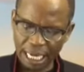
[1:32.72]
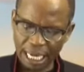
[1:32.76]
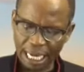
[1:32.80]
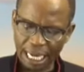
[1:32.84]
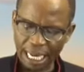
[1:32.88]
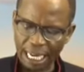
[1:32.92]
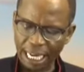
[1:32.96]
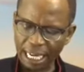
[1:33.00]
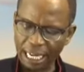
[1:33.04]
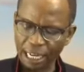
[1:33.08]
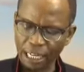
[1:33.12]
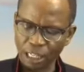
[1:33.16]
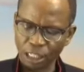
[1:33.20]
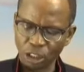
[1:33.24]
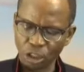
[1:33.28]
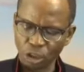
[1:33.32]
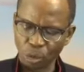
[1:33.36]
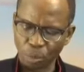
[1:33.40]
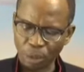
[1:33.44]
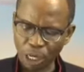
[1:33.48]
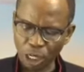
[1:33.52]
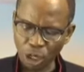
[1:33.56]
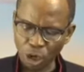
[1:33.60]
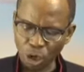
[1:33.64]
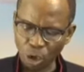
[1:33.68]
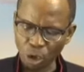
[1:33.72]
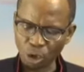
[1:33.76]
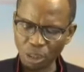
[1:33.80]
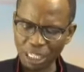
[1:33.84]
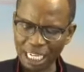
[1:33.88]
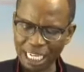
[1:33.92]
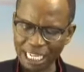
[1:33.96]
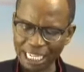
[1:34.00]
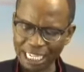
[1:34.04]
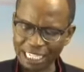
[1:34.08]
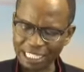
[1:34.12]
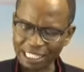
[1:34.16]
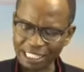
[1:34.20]
To be called
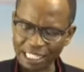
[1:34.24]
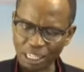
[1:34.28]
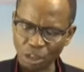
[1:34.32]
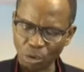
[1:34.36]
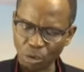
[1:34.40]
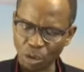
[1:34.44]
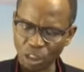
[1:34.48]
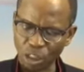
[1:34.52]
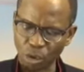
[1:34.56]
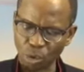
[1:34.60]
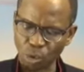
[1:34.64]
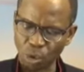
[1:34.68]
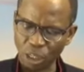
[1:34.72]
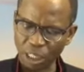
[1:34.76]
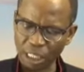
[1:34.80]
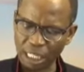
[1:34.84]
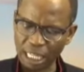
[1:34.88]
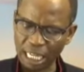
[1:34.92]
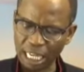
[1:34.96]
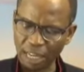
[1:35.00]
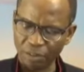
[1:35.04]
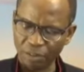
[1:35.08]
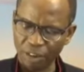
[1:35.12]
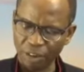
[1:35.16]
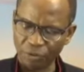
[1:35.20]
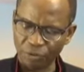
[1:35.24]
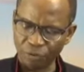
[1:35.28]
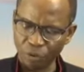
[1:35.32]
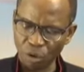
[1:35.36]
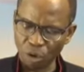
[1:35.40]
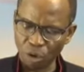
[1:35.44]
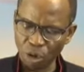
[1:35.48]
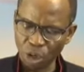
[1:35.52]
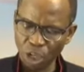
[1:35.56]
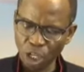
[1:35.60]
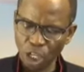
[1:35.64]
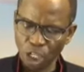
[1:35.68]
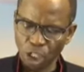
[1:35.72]
a Christian was worth living
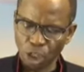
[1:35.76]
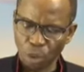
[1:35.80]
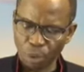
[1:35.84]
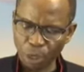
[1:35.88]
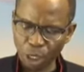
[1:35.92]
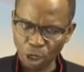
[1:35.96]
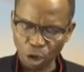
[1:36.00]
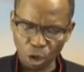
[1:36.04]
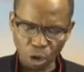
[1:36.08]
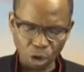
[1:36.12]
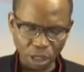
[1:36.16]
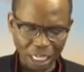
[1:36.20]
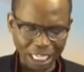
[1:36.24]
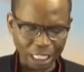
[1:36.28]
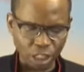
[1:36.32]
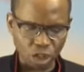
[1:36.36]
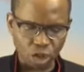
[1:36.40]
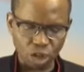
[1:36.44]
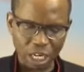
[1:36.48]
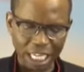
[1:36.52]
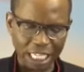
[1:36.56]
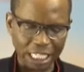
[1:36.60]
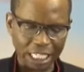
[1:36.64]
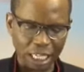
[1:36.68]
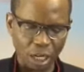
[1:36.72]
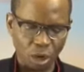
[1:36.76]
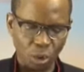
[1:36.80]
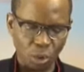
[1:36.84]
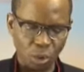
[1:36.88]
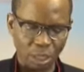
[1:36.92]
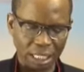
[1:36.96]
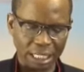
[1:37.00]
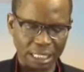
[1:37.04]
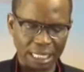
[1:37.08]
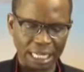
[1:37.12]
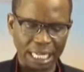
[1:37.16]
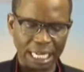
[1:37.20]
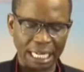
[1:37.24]
for. To be called a traitor
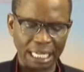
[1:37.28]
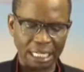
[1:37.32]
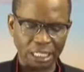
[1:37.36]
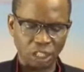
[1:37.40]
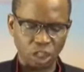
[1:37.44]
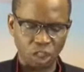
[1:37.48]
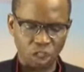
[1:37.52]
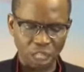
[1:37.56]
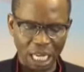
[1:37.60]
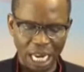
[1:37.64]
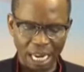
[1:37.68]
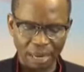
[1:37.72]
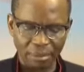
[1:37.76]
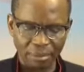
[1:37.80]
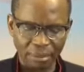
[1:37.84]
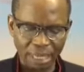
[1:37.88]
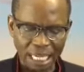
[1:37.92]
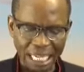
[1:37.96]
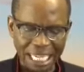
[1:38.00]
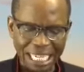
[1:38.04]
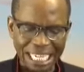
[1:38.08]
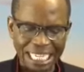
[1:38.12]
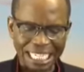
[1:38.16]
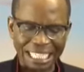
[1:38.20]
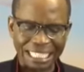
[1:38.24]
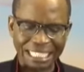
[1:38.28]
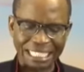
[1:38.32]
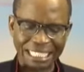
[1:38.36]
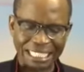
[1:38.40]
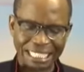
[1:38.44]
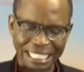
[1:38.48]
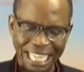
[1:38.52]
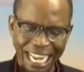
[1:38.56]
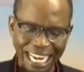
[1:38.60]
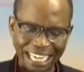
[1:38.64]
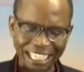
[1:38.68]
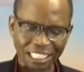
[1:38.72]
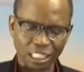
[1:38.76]
was a shame.
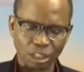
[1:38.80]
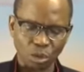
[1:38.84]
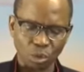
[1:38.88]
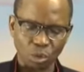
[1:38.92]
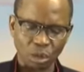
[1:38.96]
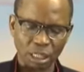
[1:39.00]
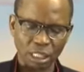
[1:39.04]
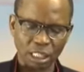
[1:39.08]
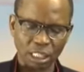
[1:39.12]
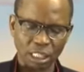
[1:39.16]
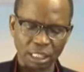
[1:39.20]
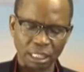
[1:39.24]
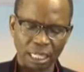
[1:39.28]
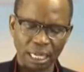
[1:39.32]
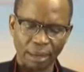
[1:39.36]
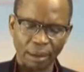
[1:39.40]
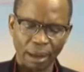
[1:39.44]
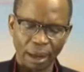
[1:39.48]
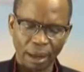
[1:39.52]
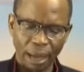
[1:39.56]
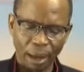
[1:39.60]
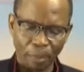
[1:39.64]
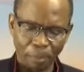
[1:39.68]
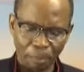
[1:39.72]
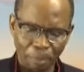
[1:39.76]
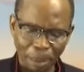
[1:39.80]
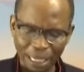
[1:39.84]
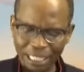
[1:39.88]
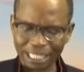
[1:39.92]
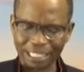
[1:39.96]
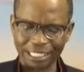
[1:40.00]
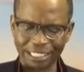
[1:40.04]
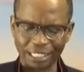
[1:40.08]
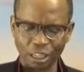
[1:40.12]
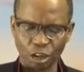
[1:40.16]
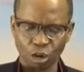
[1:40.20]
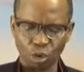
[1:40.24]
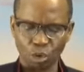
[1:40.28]
Sex was a
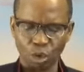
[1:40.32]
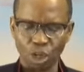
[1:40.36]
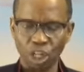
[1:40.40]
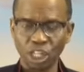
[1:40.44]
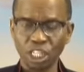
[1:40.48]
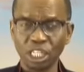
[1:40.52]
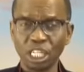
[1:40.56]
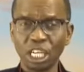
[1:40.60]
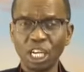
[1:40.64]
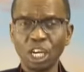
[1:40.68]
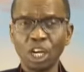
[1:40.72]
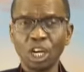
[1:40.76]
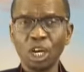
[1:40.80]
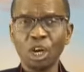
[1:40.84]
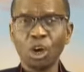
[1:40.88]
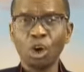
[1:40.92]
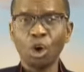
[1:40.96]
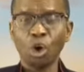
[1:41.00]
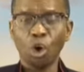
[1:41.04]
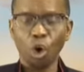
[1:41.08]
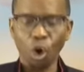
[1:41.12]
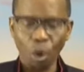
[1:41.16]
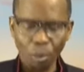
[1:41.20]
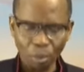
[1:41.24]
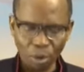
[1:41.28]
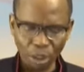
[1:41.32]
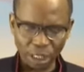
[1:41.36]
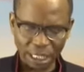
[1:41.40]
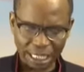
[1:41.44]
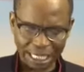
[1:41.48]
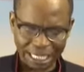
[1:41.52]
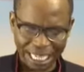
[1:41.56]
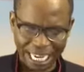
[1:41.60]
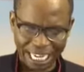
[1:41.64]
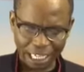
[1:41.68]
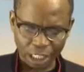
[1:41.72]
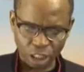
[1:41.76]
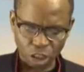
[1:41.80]
personal word.
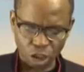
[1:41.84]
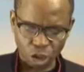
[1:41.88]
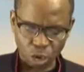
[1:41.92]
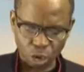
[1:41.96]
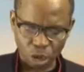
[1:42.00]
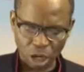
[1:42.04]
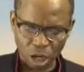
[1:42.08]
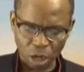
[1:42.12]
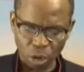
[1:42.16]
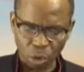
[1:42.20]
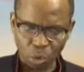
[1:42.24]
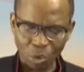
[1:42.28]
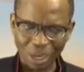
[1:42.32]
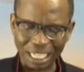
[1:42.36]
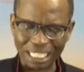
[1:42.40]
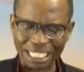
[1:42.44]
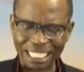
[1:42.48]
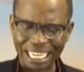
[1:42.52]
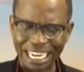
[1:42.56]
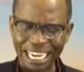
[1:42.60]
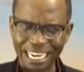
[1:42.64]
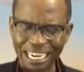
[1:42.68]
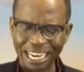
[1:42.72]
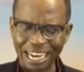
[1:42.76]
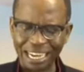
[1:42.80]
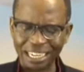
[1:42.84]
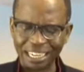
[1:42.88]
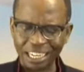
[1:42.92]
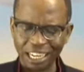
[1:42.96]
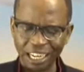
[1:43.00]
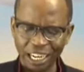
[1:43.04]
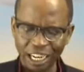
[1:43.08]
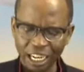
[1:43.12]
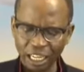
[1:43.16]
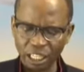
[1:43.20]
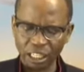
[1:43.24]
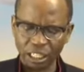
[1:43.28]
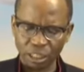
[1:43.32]
Homosexual was an
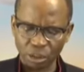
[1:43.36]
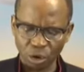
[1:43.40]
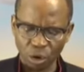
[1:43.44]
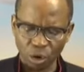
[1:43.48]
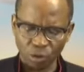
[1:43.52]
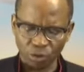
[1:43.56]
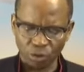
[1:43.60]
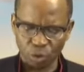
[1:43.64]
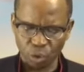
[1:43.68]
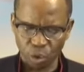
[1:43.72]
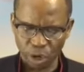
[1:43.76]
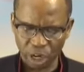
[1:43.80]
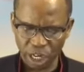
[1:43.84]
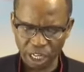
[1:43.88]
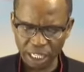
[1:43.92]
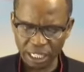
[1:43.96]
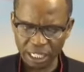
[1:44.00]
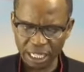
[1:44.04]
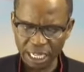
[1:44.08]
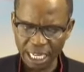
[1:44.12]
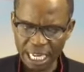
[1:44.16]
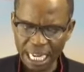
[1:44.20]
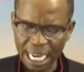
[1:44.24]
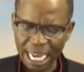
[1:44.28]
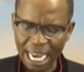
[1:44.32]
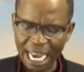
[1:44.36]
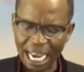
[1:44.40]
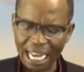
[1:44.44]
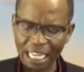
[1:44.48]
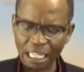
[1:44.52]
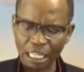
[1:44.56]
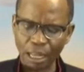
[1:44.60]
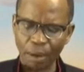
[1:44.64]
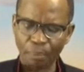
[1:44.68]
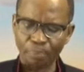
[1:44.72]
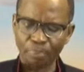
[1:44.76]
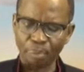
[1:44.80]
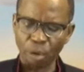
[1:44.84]
unheard of word.
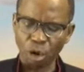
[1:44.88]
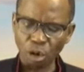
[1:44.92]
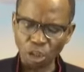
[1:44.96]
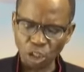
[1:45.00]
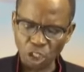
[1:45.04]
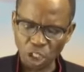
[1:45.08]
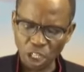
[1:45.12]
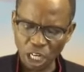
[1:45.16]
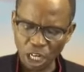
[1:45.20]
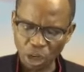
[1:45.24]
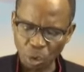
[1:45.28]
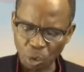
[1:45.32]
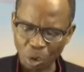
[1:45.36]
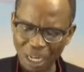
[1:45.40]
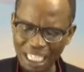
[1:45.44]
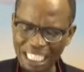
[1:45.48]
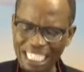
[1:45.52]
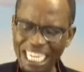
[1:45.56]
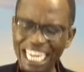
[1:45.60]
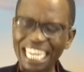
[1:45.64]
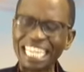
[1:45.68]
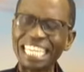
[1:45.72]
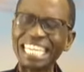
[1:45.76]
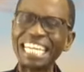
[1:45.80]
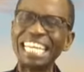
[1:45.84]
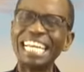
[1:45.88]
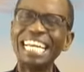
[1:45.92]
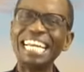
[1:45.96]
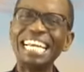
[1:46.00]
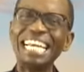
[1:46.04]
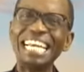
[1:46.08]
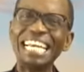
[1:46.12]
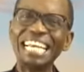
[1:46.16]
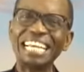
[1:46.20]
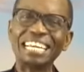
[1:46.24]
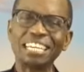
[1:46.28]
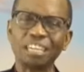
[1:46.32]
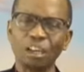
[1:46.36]
And abortion was an
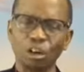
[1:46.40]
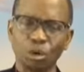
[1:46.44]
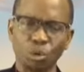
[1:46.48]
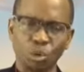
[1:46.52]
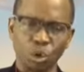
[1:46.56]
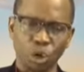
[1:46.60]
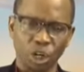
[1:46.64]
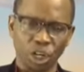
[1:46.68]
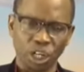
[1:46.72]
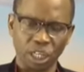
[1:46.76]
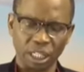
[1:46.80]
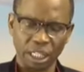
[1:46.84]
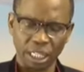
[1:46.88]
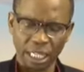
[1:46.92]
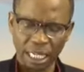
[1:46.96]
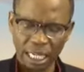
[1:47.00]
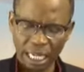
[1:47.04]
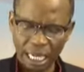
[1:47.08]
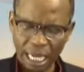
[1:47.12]
illegal word.